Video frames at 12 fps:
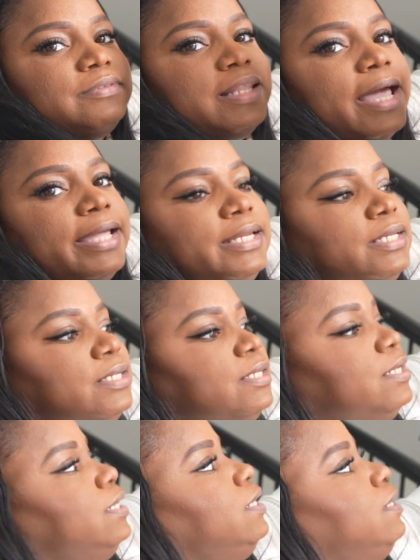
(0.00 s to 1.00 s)
lighted
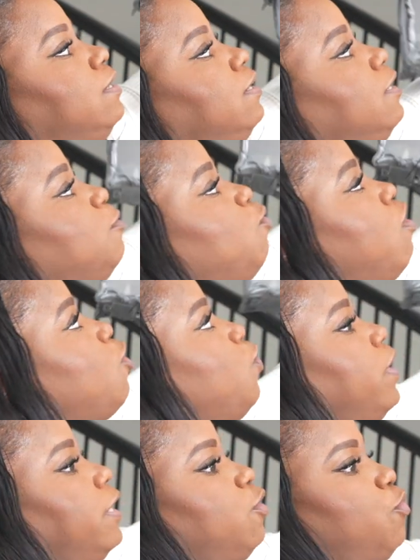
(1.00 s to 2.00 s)

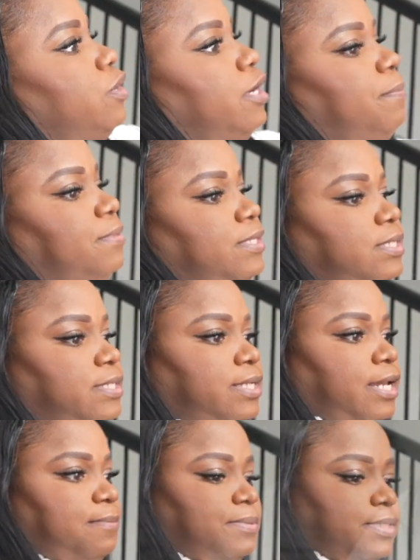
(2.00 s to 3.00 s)
walkway going up the steps.